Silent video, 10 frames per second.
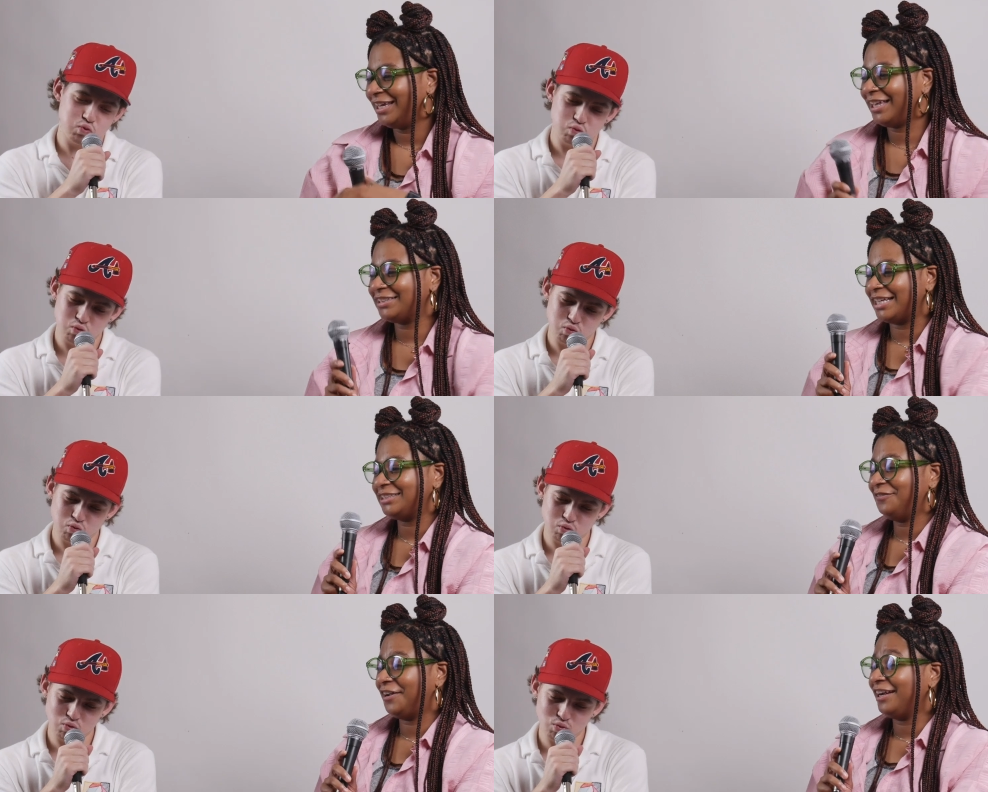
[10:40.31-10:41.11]
Speaker 1: Cause
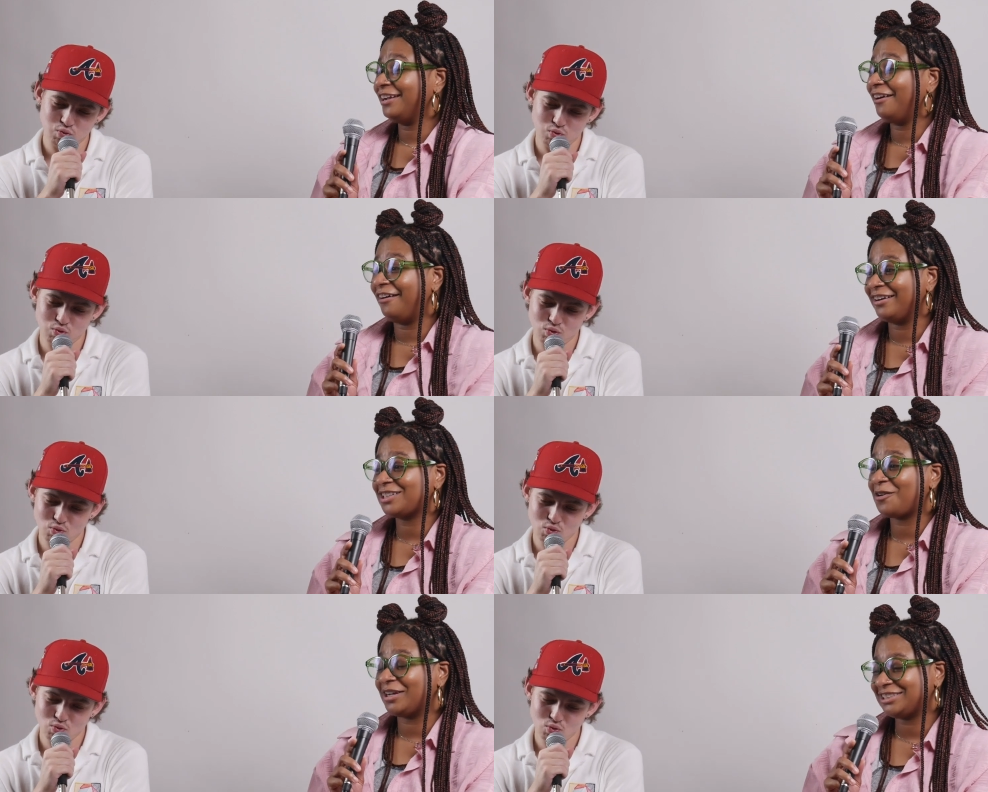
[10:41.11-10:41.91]
that's a very
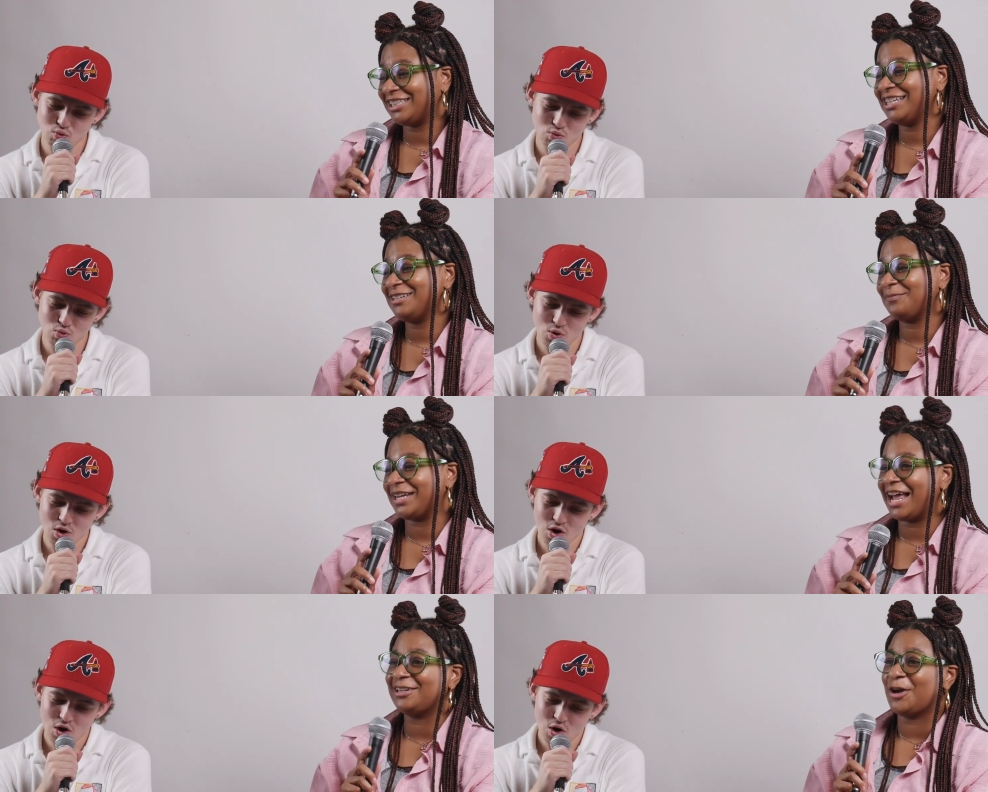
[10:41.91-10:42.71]
hard question,
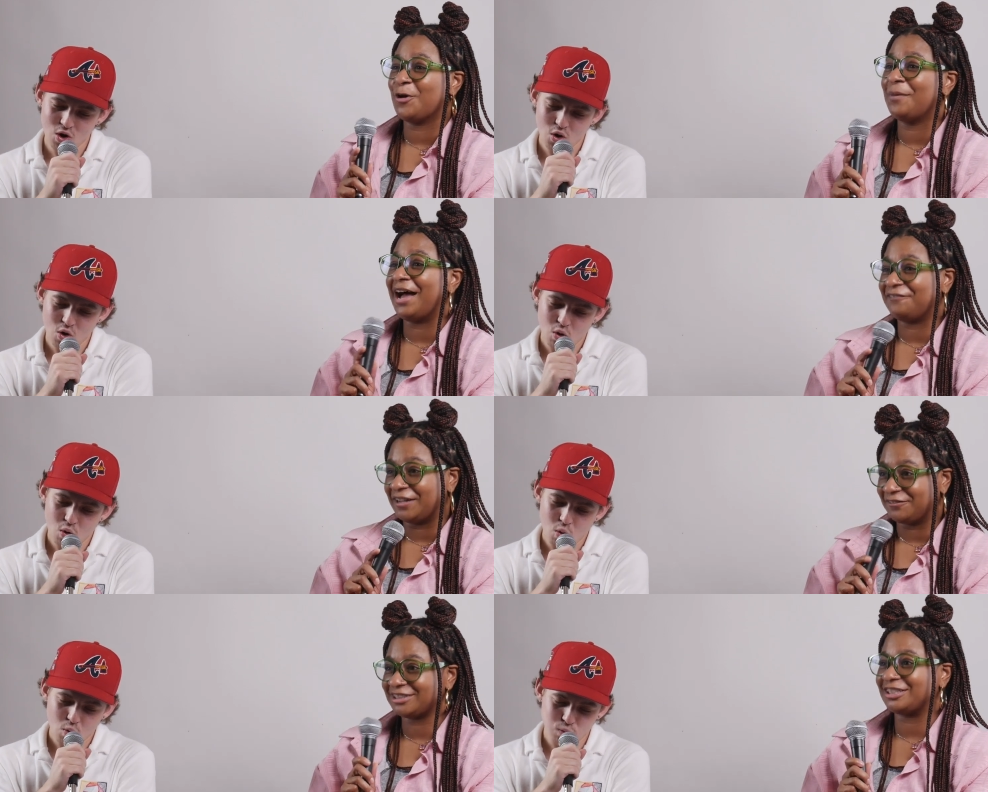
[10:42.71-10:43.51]
but I know my
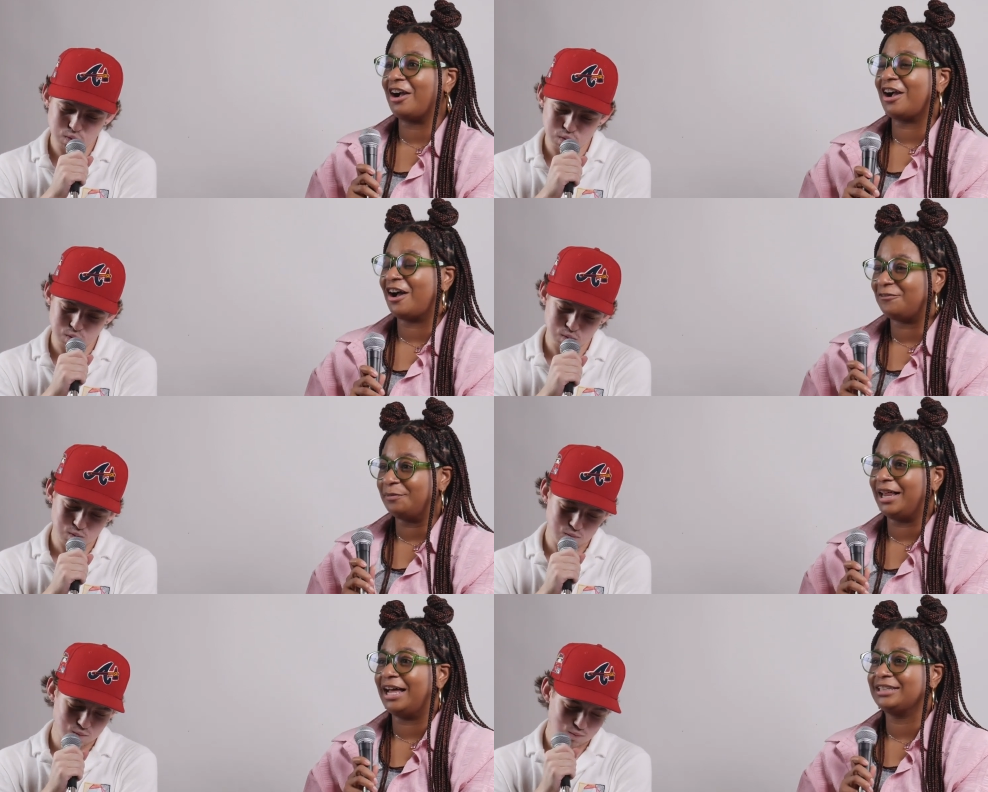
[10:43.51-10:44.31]
favorite song off
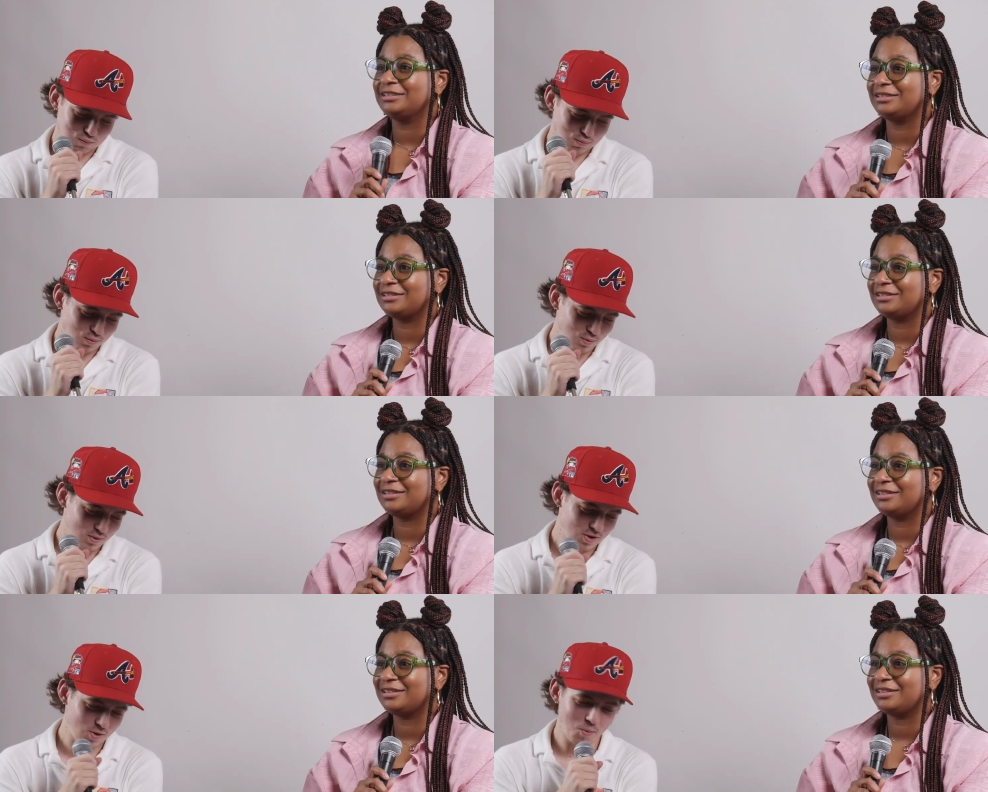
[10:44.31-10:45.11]
Blonde.
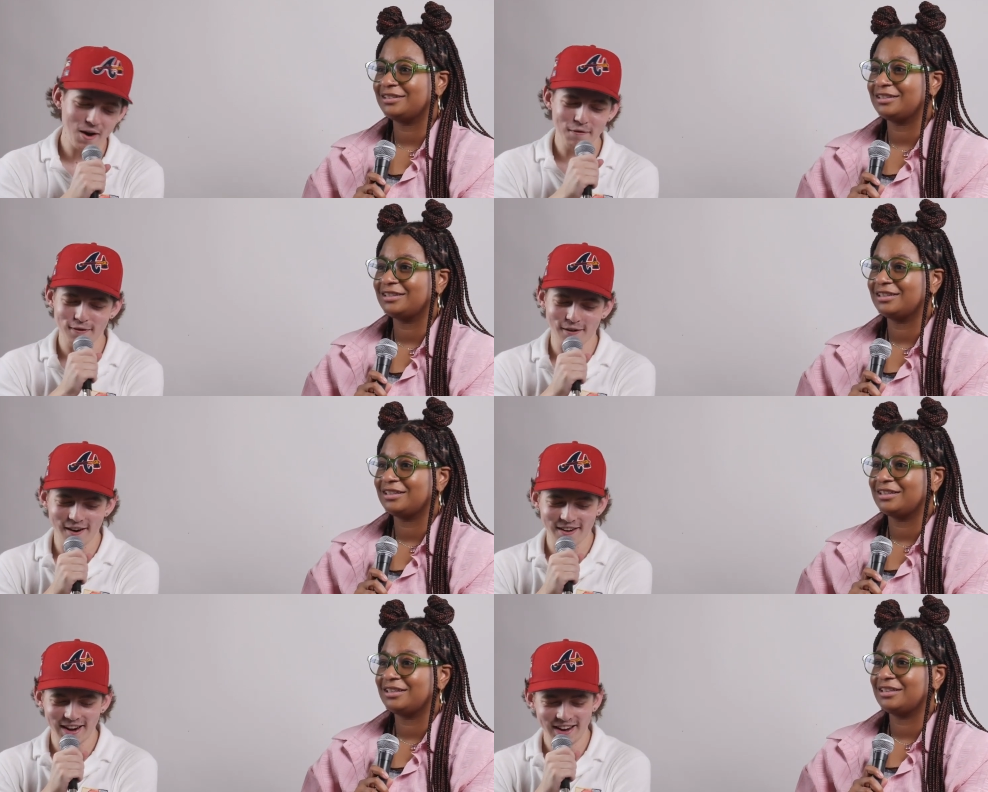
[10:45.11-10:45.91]
Speaker 2: White
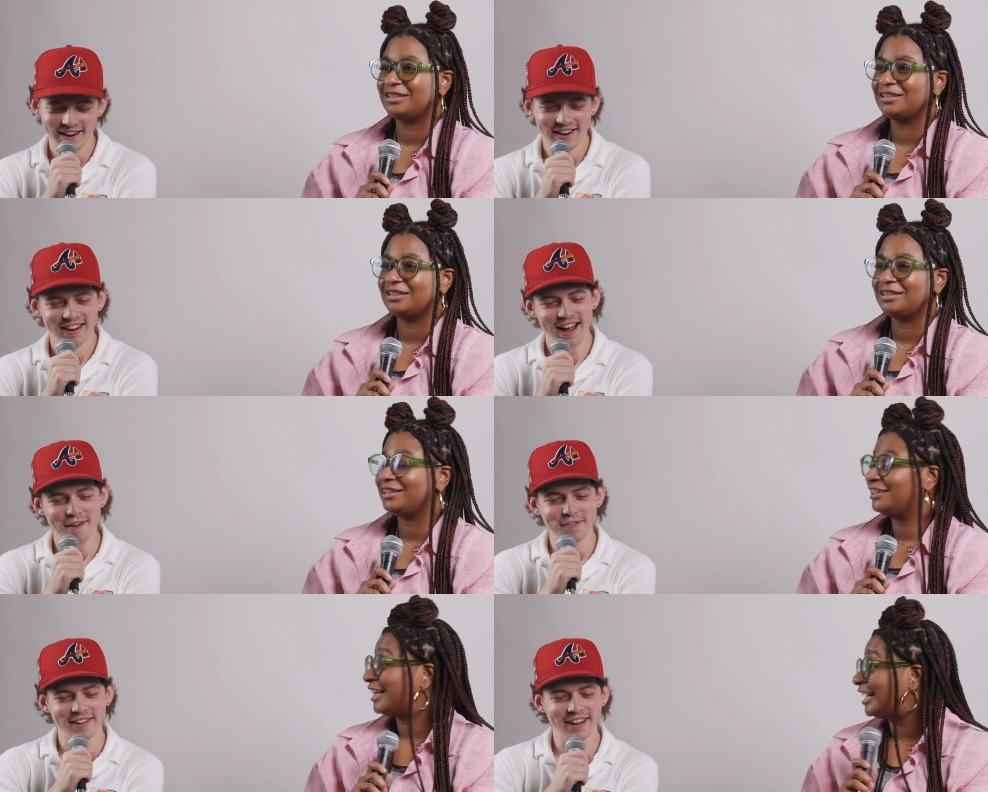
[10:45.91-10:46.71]
Ferrari.
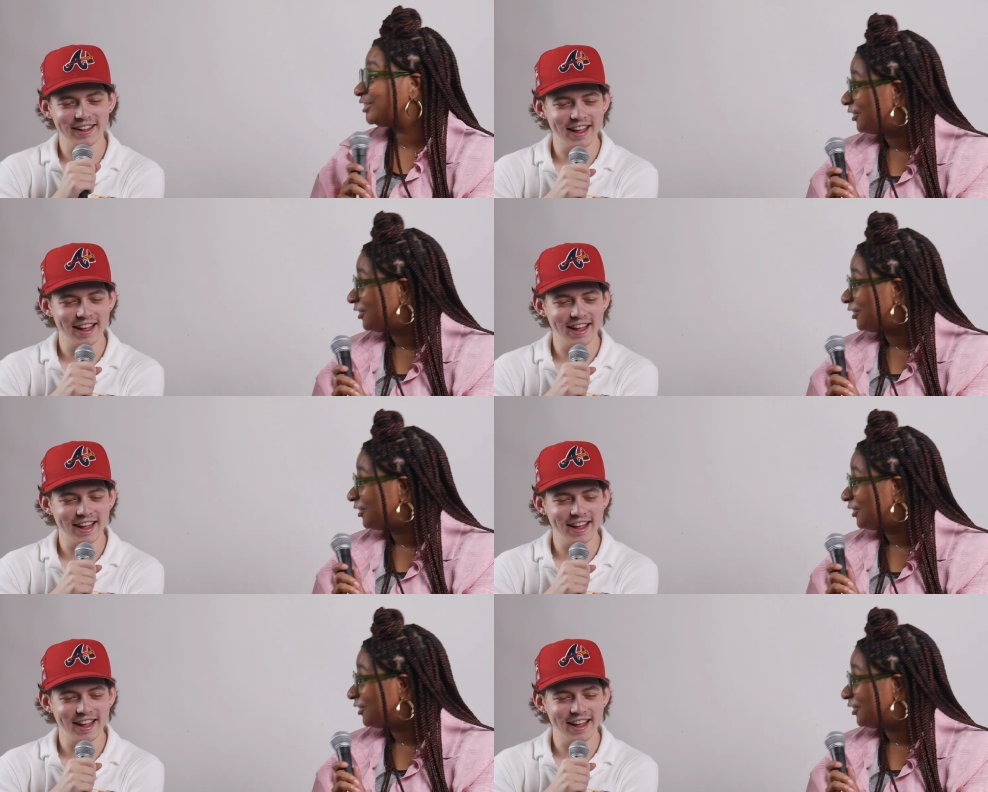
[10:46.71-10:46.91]
I feel. That's